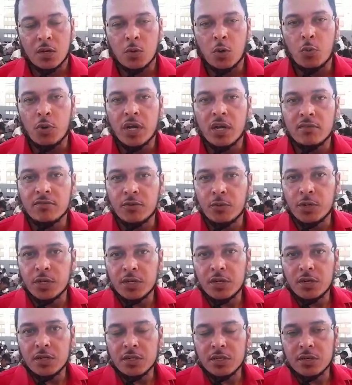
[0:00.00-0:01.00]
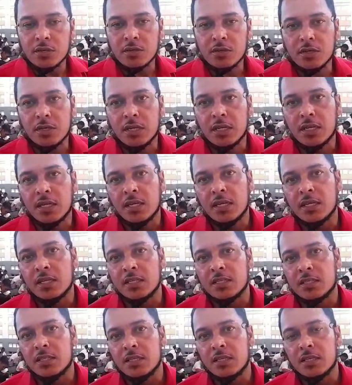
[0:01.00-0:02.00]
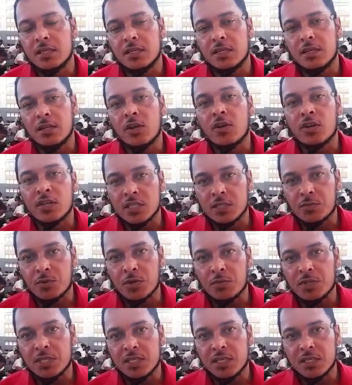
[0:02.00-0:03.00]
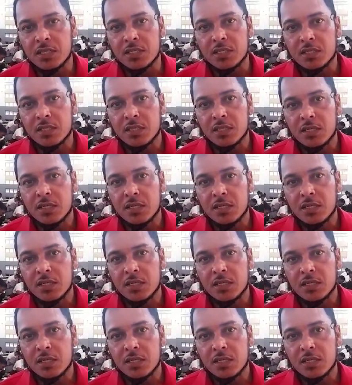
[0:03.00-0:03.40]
What we have going on here is the learner's permit test.